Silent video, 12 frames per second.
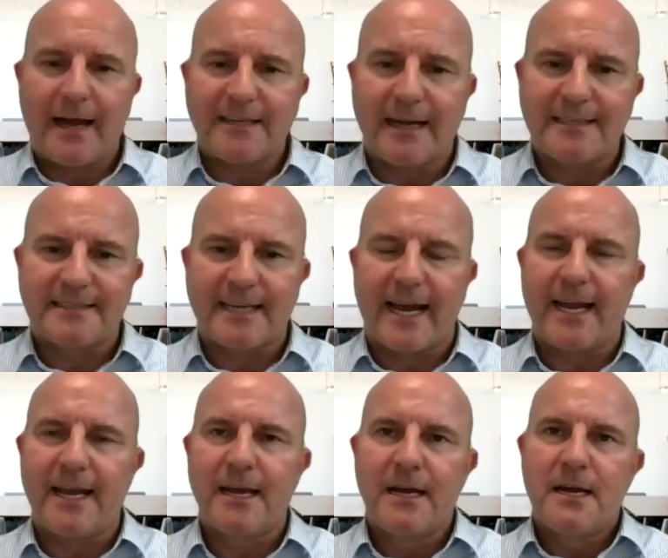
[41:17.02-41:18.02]
I'd
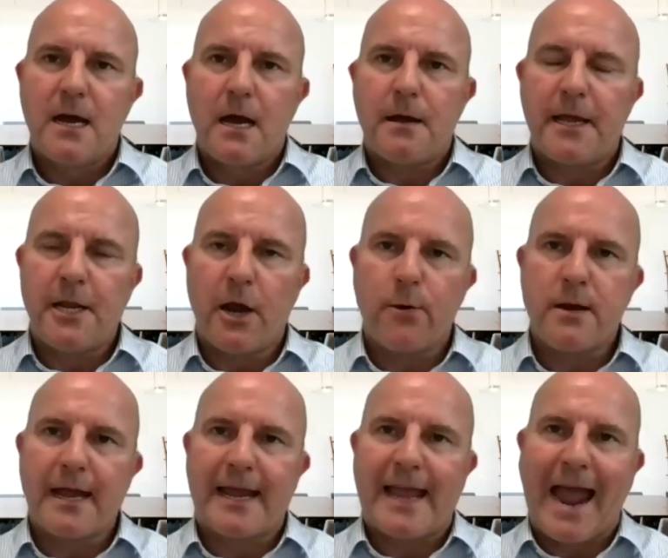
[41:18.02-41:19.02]
say,
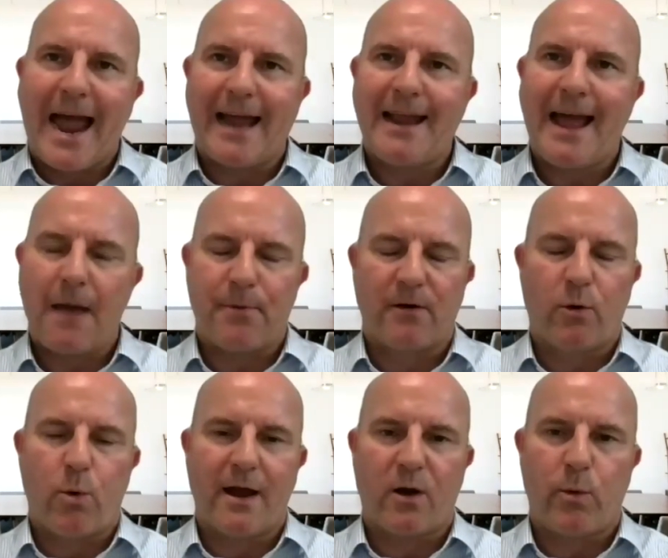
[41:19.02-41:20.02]
it can happen
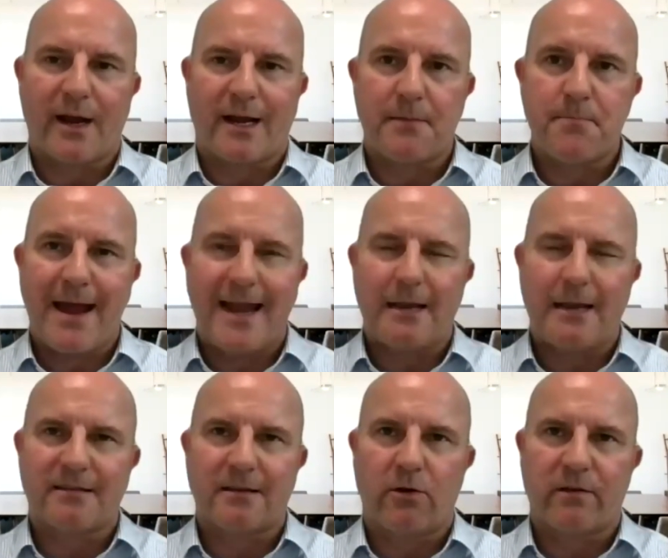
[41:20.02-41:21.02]
quite quickly, mainly
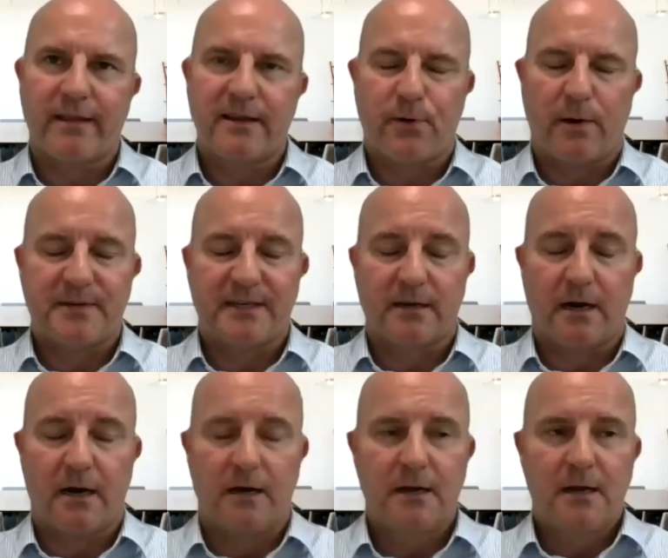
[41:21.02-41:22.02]
because a lot of these properties
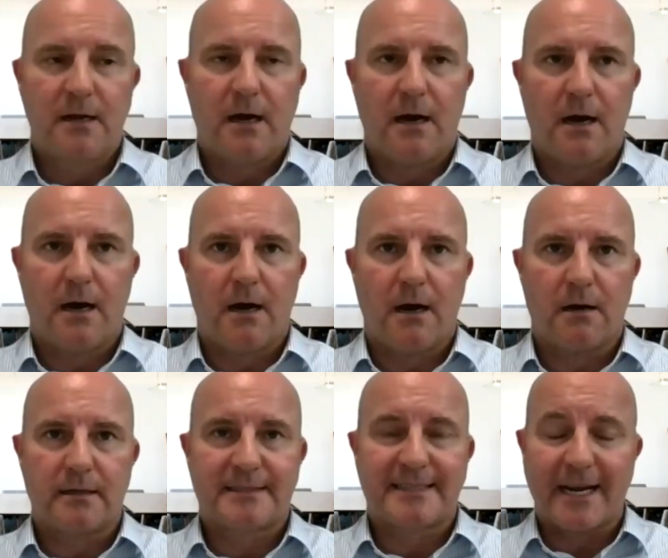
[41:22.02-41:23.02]
are
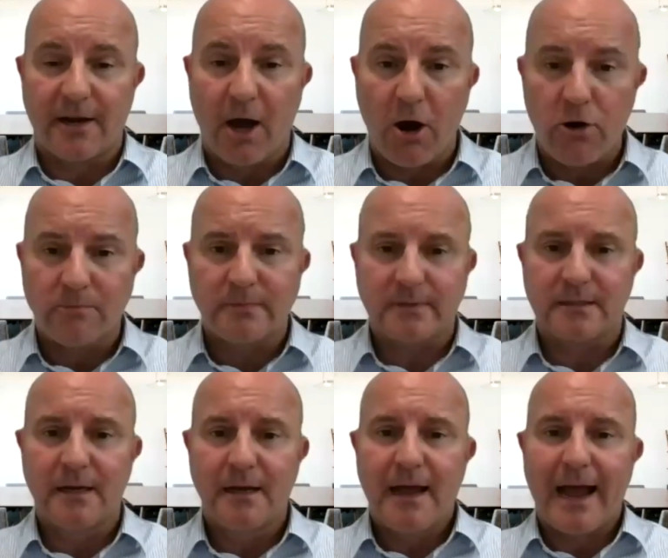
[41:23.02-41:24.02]
second homes,
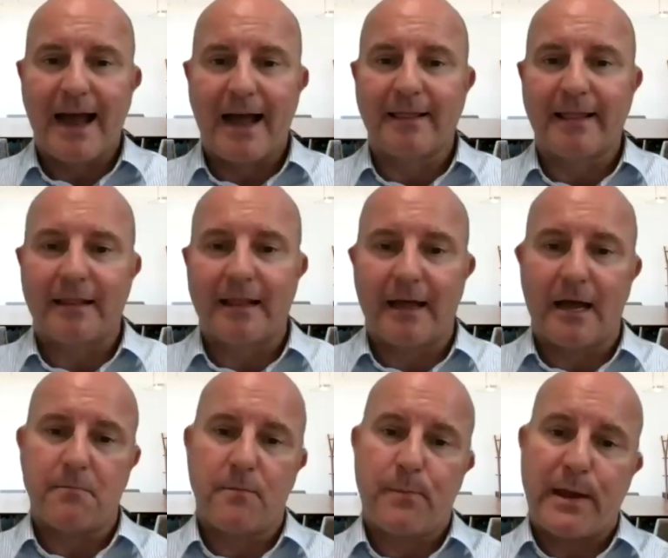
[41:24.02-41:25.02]

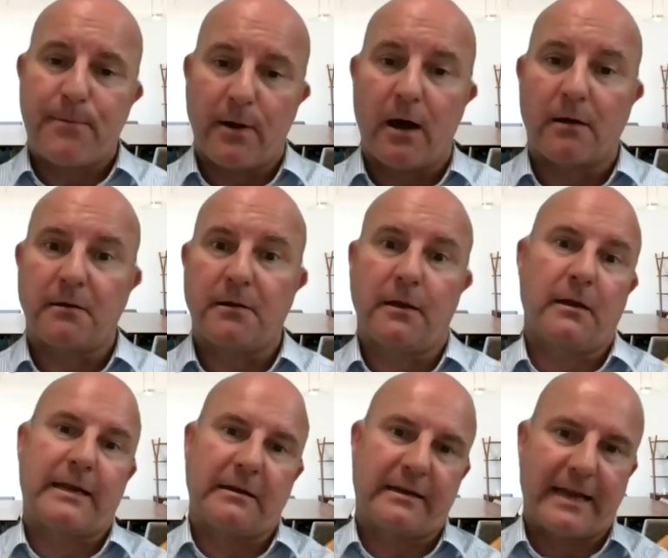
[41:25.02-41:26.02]
and people aren't
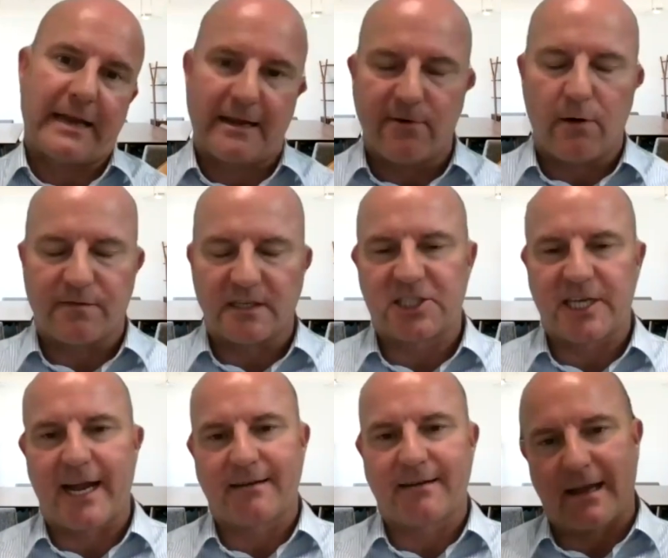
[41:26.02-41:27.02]
getting involved in
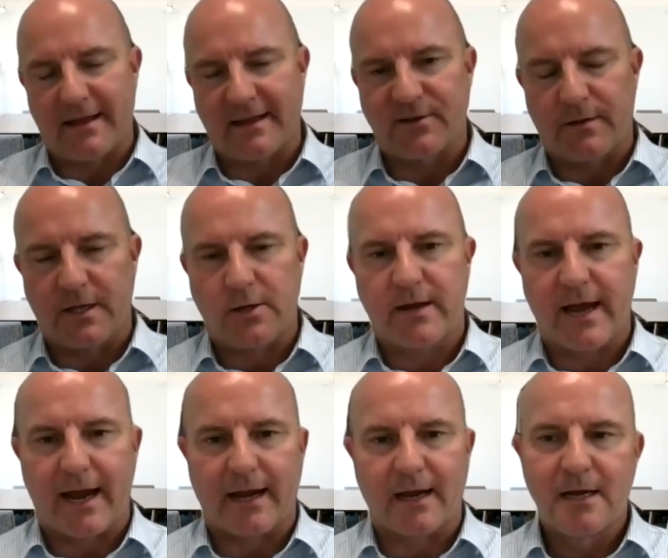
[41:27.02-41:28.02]
chains like they do in the
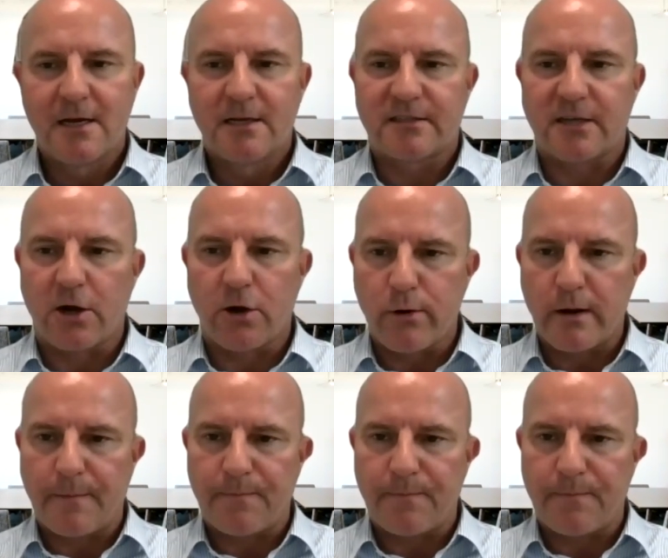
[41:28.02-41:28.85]
UK. So